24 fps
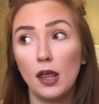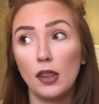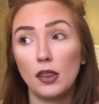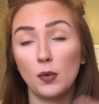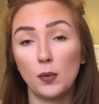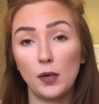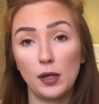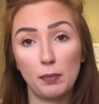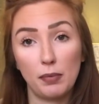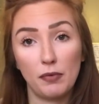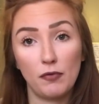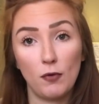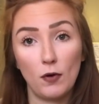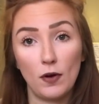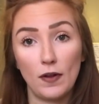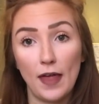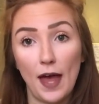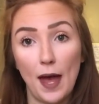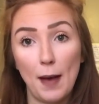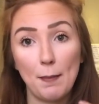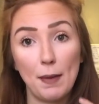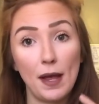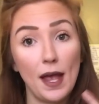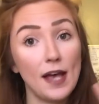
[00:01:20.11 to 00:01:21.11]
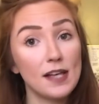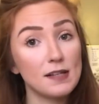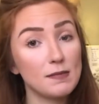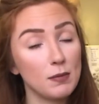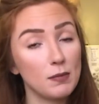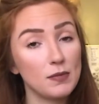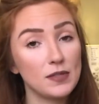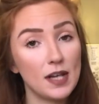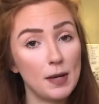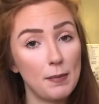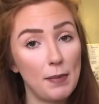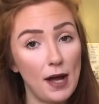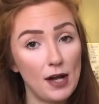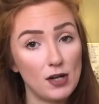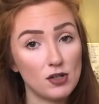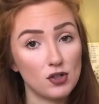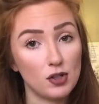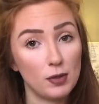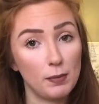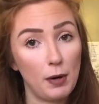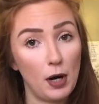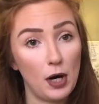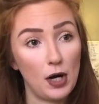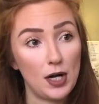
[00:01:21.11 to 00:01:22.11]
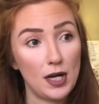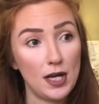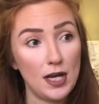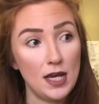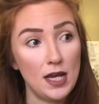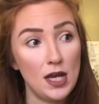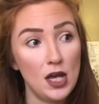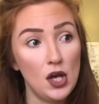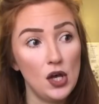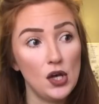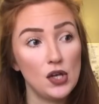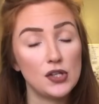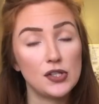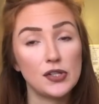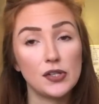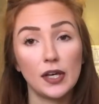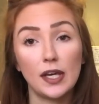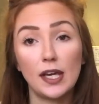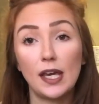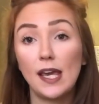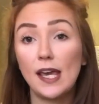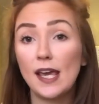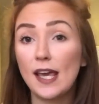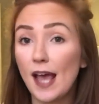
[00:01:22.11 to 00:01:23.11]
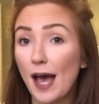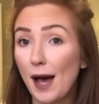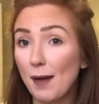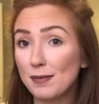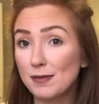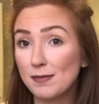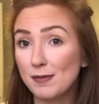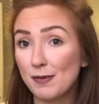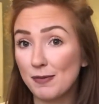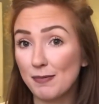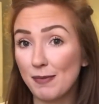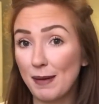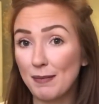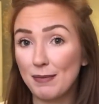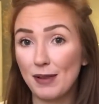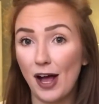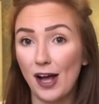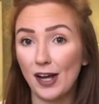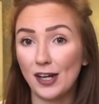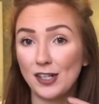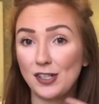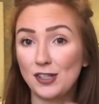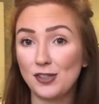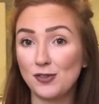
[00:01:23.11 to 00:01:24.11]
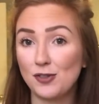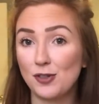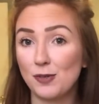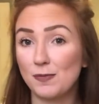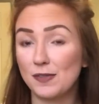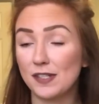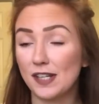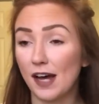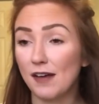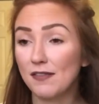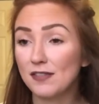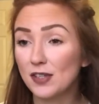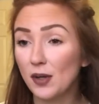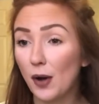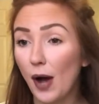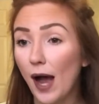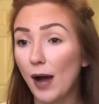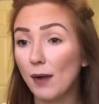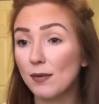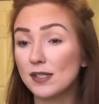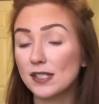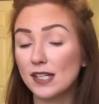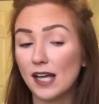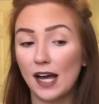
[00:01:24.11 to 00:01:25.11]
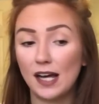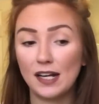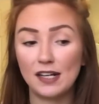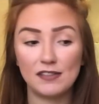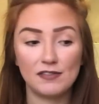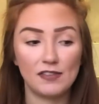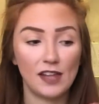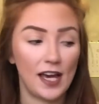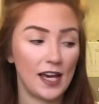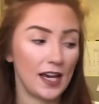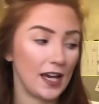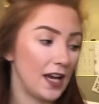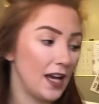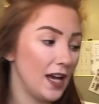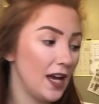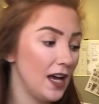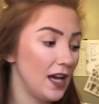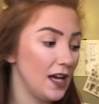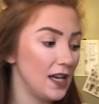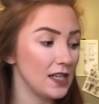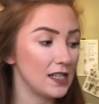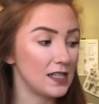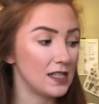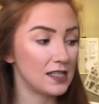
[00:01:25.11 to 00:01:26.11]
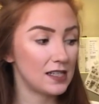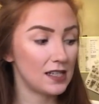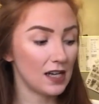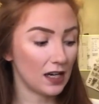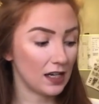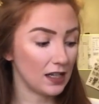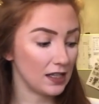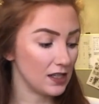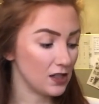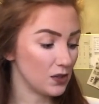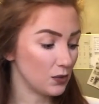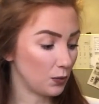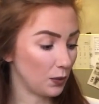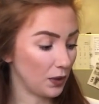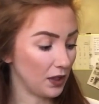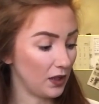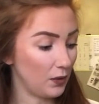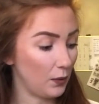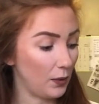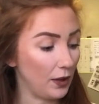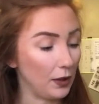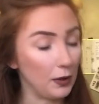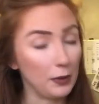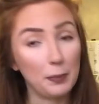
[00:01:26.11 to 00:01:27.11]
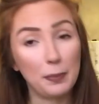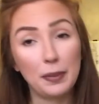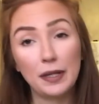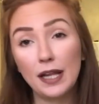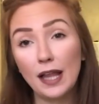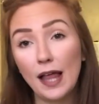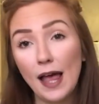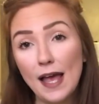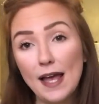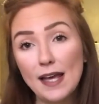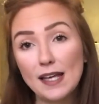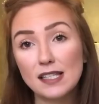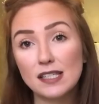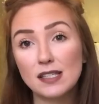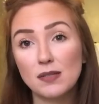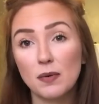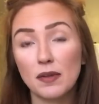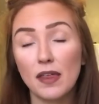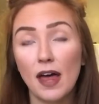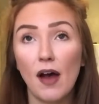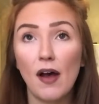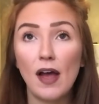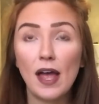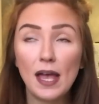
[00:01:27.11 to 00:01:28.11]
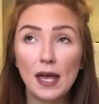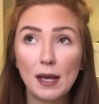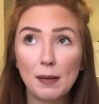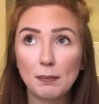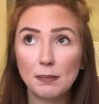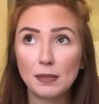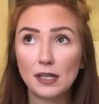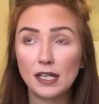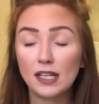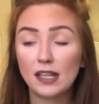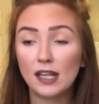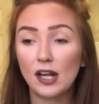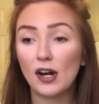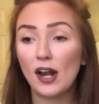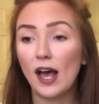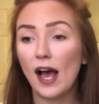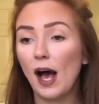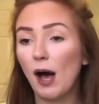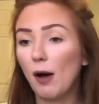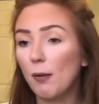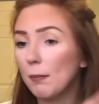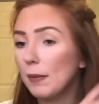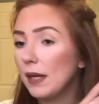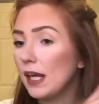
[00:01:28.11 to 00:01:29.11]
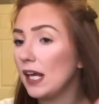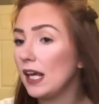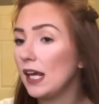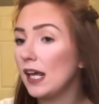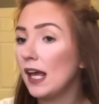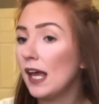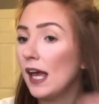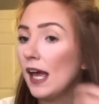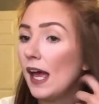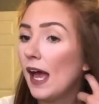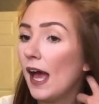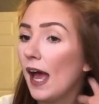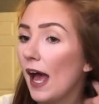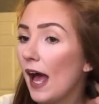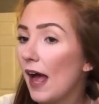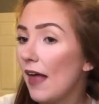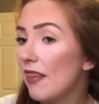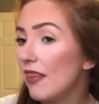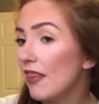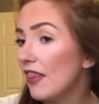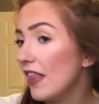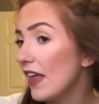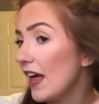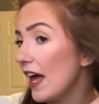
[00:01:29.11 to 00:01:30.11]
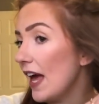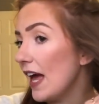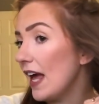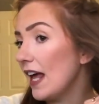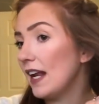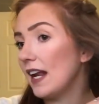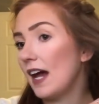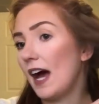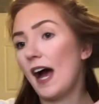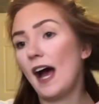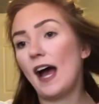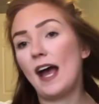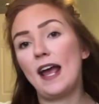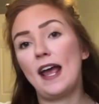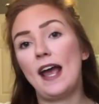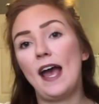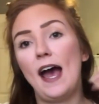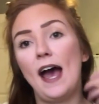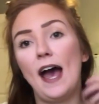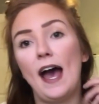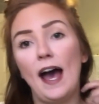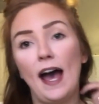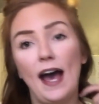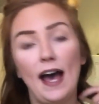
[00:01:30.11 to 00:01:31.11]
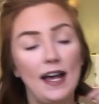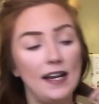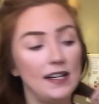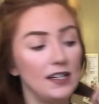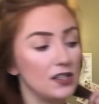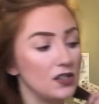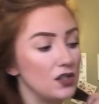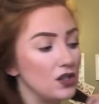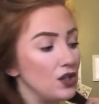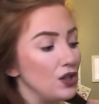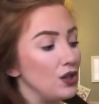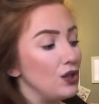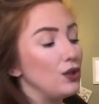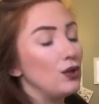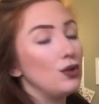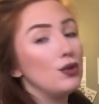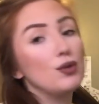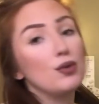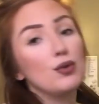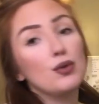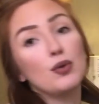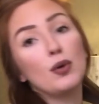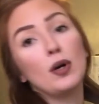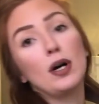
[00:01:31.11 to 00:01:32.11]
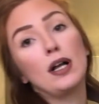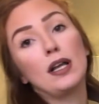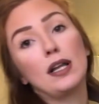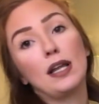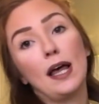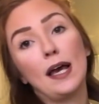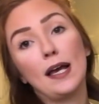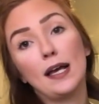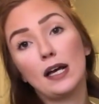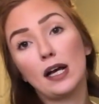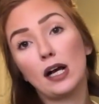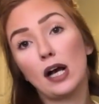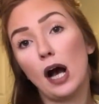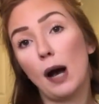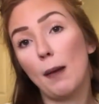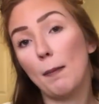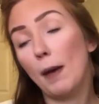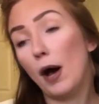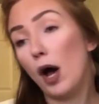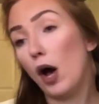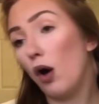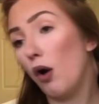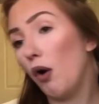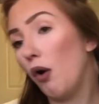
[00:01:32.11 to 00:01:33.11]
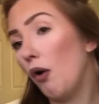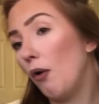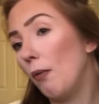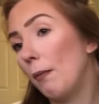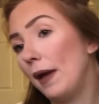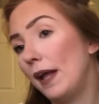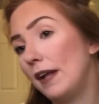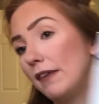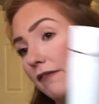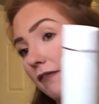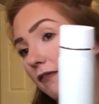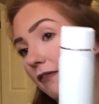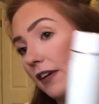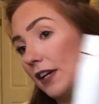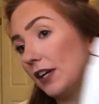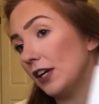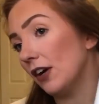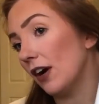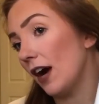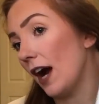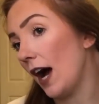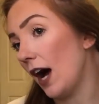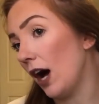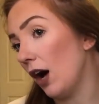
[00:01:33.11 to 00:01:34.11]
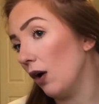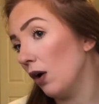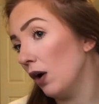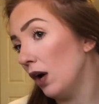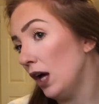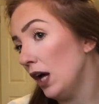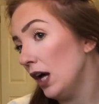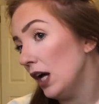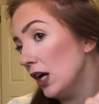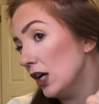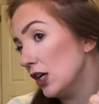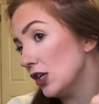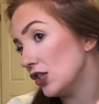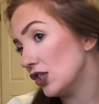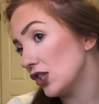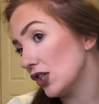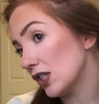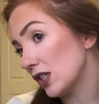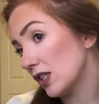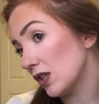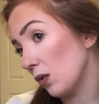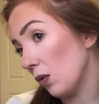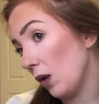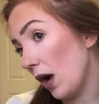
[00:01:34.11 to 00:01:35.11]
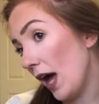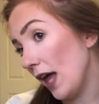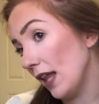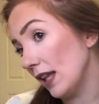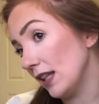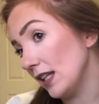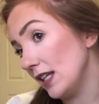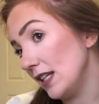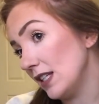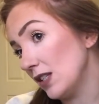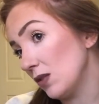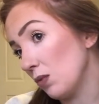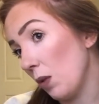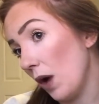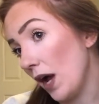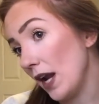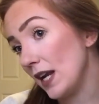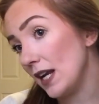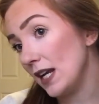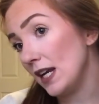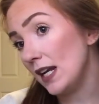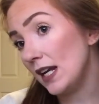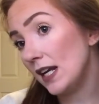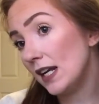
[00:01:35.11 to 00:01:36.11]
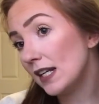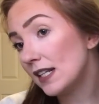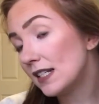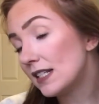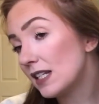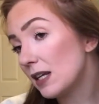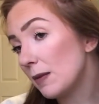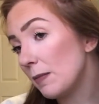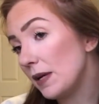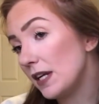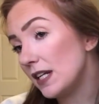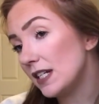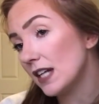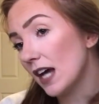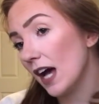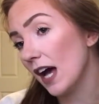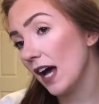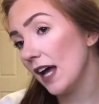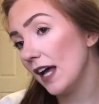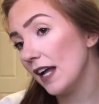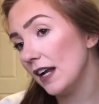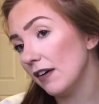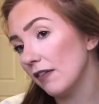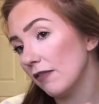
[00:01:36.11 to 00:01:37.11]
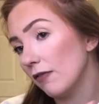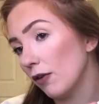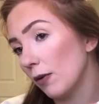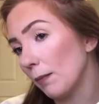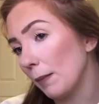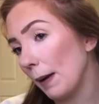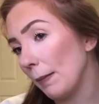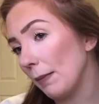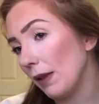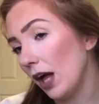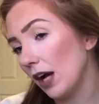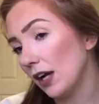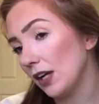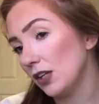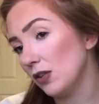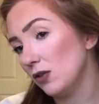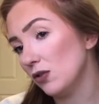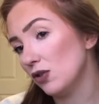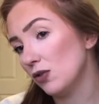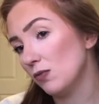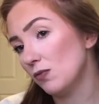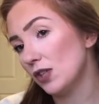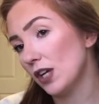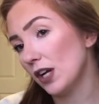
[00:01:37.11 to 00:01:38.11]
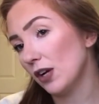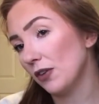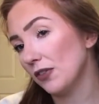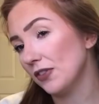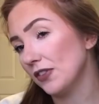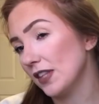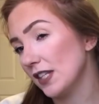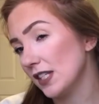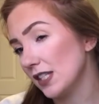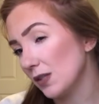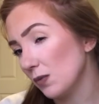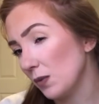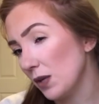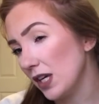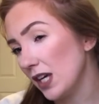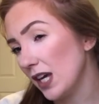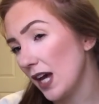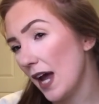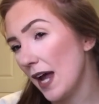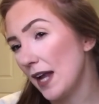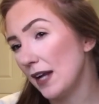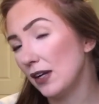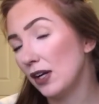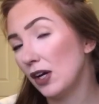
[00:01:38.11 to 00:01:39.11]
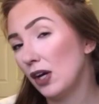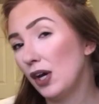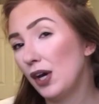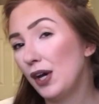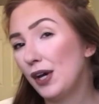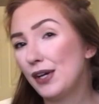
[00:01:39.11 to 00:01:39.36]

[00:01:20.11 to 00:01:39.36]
The week before that, my husband was at a bachelor party. So like he helps me with my blog and YouTube stuff. So I was kind of like stuck in this really weird place without him being there to help me. And then I had to like come home and figure out just at least what needed to be done for my blog and YouTube channel this weekend.